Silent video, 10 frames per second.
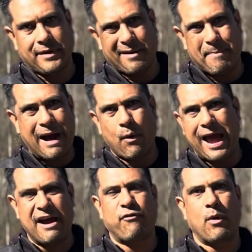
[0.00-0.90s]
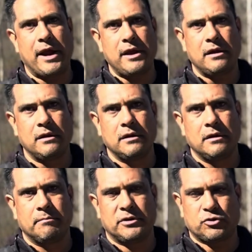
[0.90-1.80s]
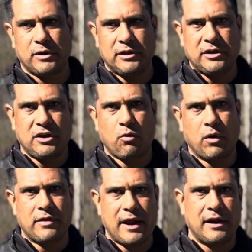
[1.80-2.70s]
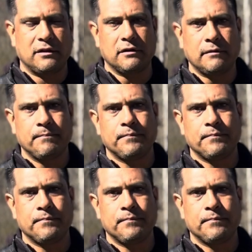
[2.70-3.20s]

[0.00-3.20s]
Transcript: about halfway between the decoy and the handler.